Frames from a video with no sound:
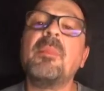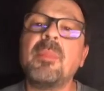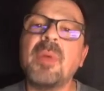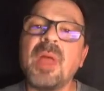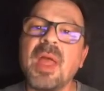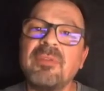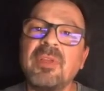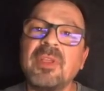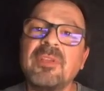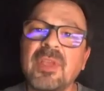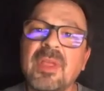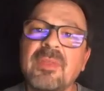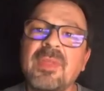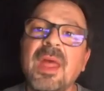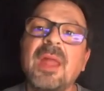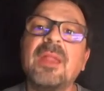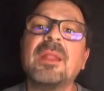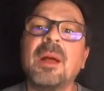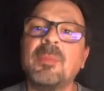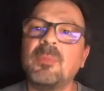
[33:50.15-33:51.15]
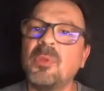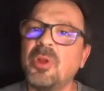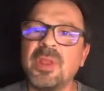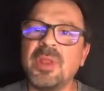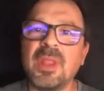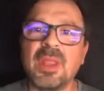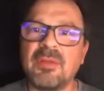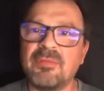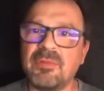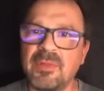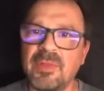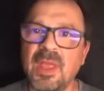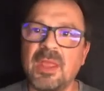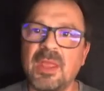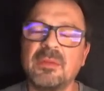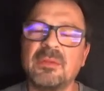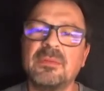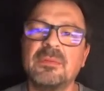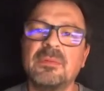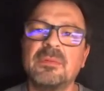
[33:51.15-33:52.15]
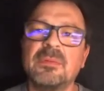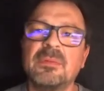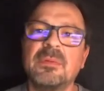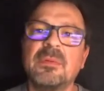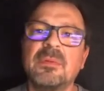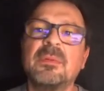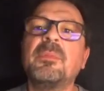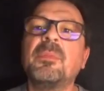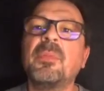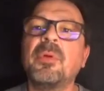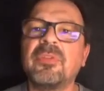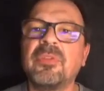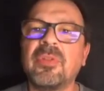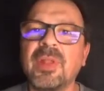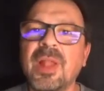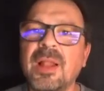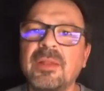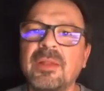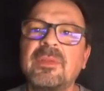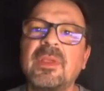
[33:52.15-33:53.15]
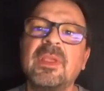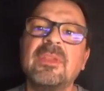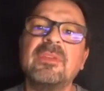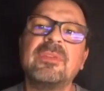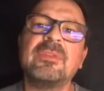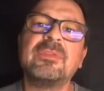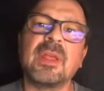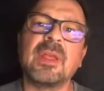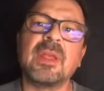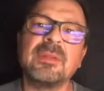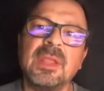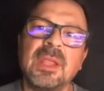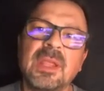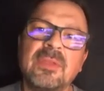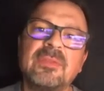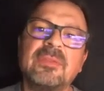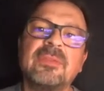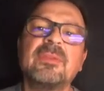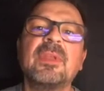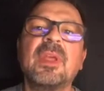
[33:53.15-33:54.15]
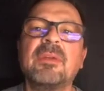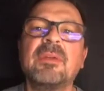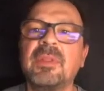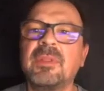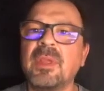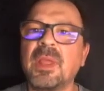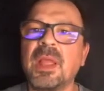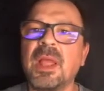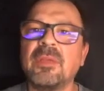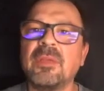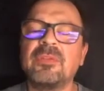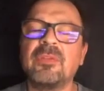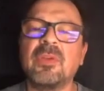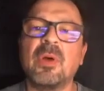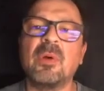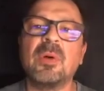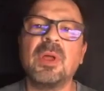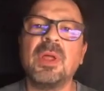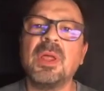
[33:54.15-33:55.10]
Having said that, I'm learning every day, personalities, techniques, everything else. So